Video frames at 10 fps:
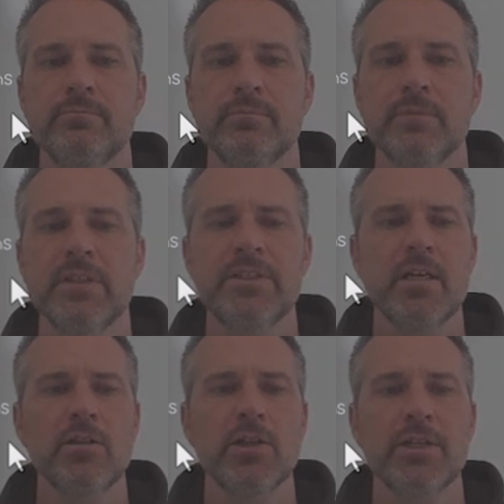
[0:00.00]
Let's
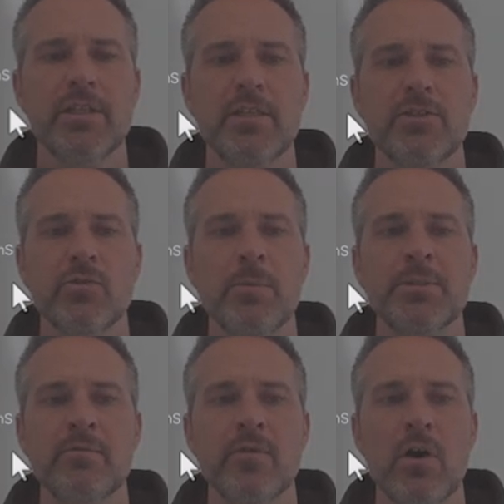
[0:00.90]
take a look at the
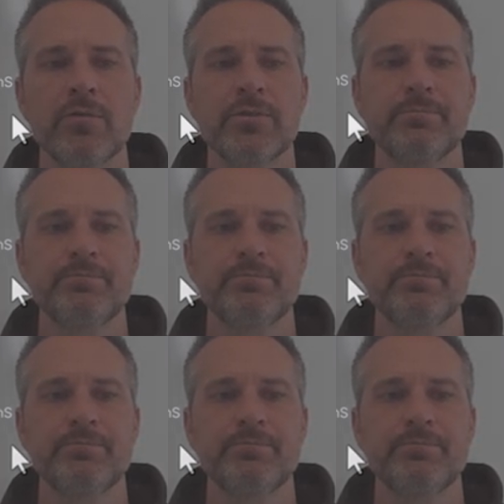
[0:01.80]
scripts involved.